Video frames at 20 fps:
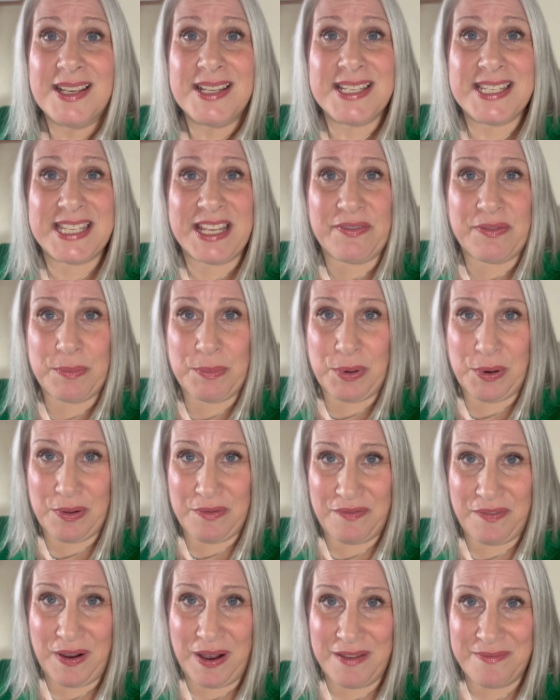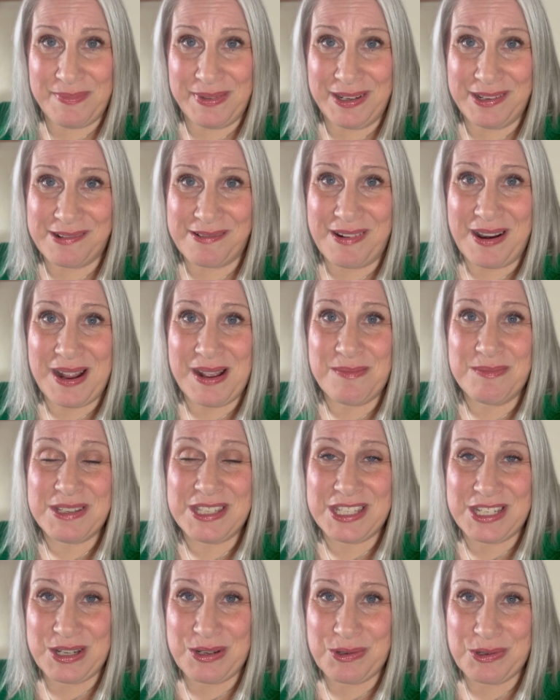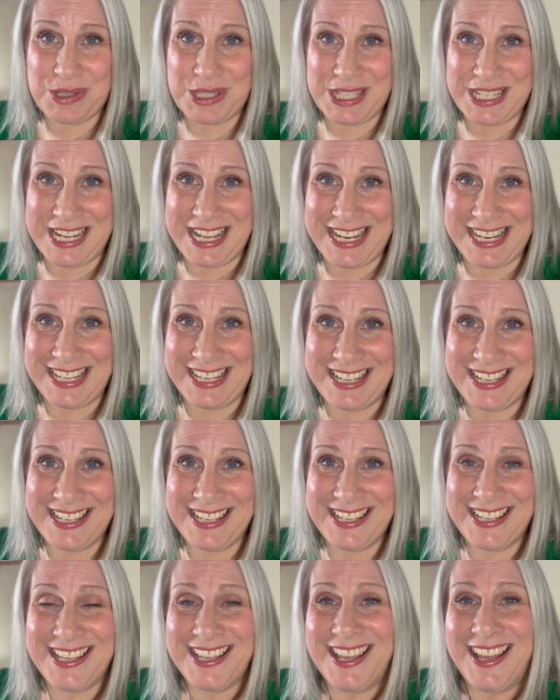7.5 milligrams, still steady.